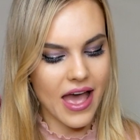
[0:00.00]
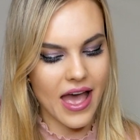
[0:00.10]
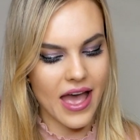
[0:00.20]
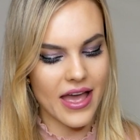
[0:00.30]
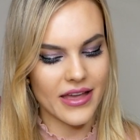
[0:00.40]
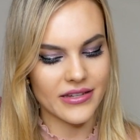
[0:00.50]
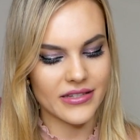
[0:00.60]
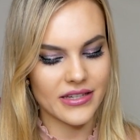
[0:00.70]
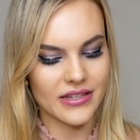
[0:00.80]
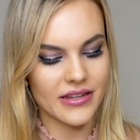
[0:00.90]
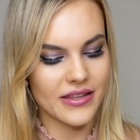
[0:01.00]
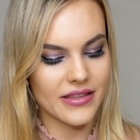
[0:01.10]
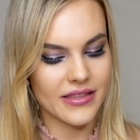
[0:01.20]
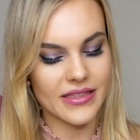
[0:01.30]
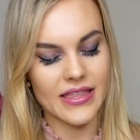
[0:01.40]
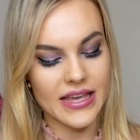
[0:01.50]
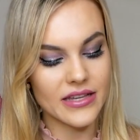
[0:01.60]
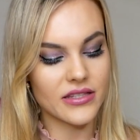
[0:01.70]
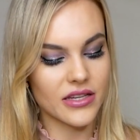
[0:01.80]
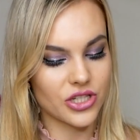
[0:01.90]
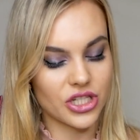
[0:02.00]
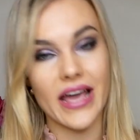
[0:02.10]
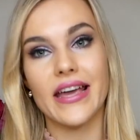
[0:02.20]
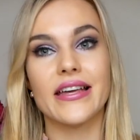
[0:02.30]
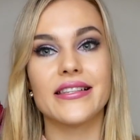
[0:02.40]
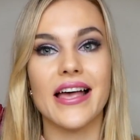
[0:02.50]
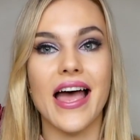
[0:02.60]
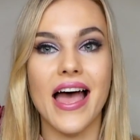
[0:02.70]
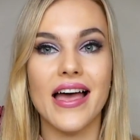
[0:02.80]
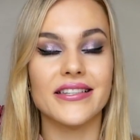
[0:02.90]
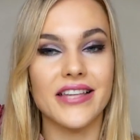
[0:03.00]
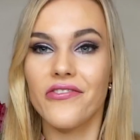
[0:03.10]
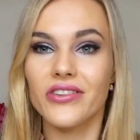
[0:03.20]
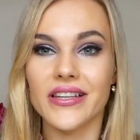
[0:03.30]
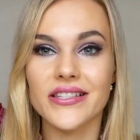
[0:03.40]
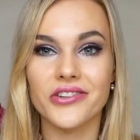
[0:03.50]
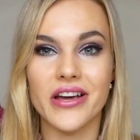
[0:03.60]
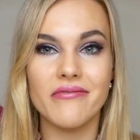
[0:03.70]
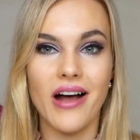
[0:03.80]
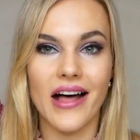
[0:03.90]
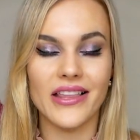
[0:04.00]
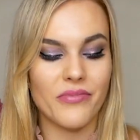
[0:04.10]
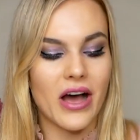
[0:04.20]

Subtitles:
and these shades definitely scream Carli